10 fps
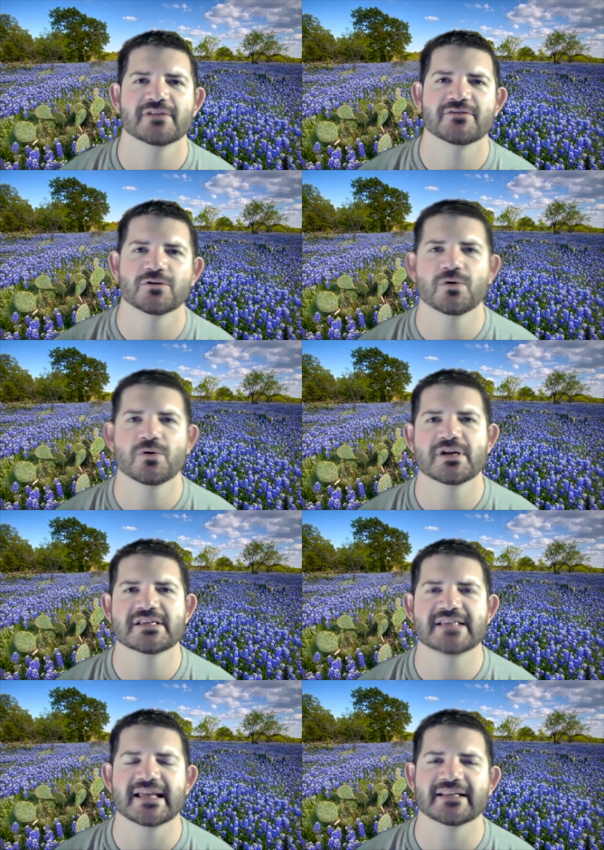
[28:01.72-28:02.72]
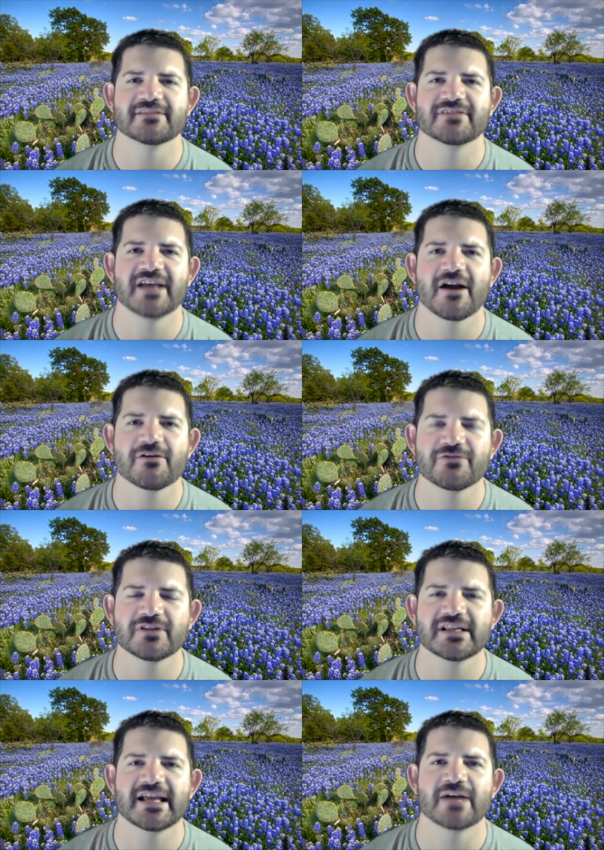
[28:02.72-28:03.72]
the Lord is and live
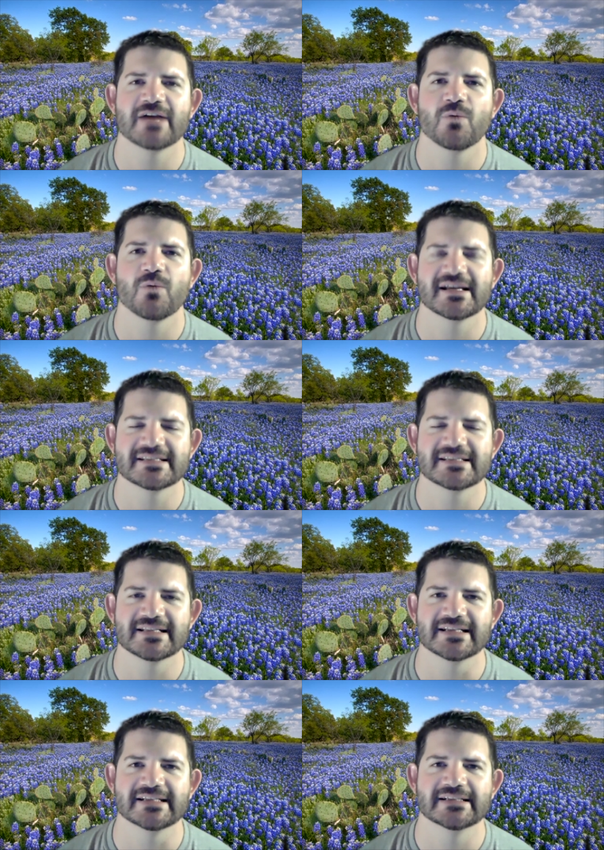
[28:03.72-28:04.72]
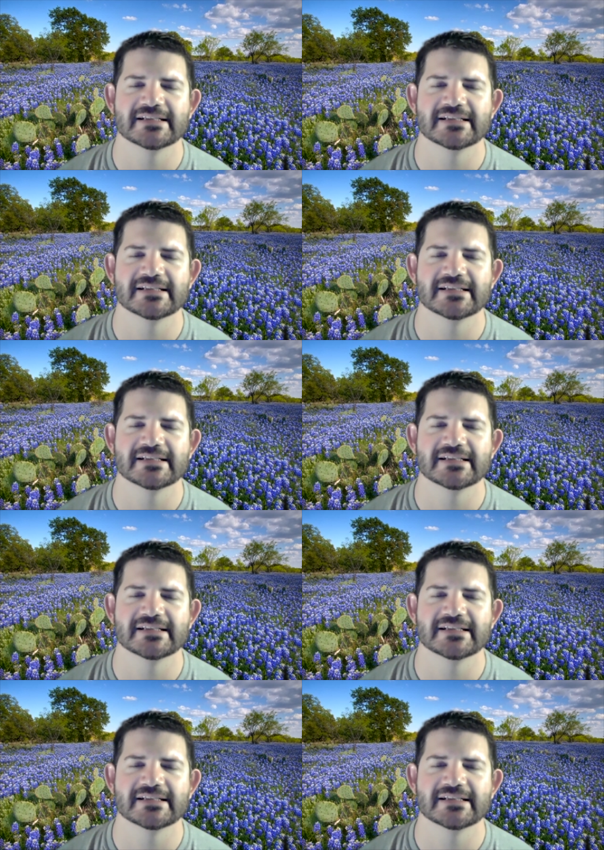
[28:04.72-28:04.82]
carefully and wisely.